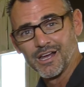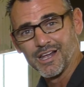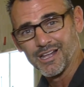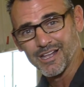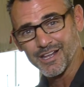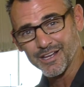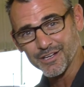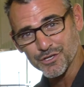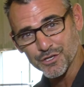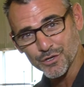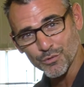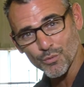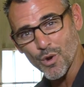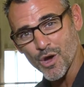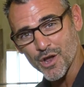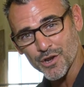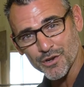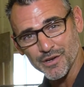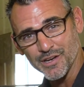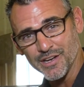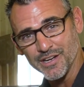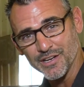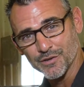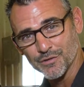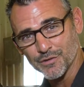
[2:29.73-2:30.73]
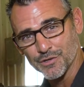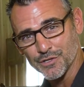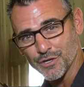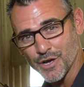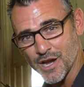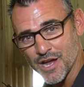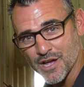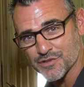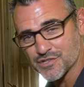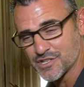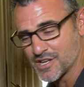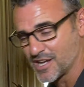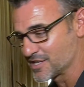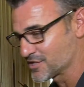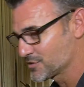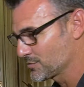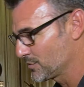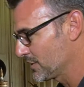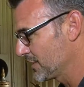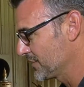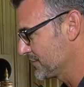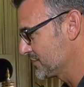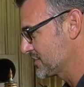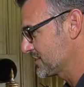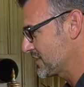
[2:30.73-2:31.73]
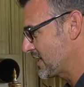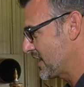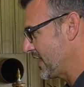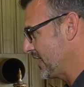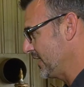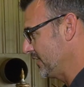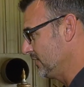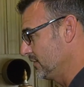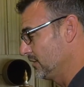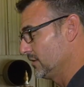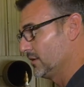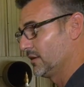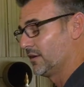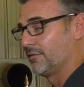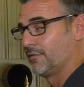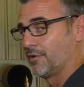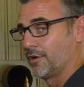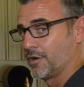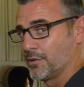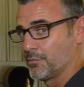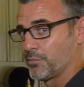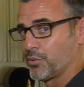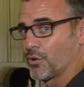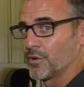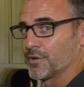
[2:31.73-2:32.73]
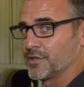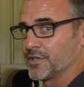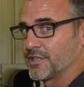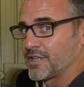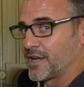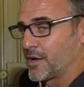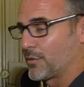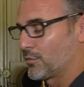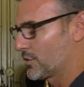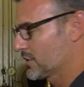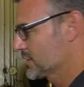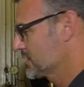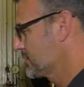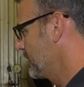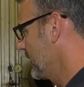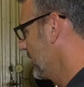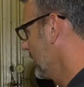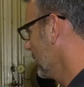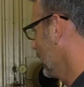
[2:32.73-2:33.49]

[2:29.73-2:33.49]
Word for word: like your water heater in your house has one on the side. Very important that that works, by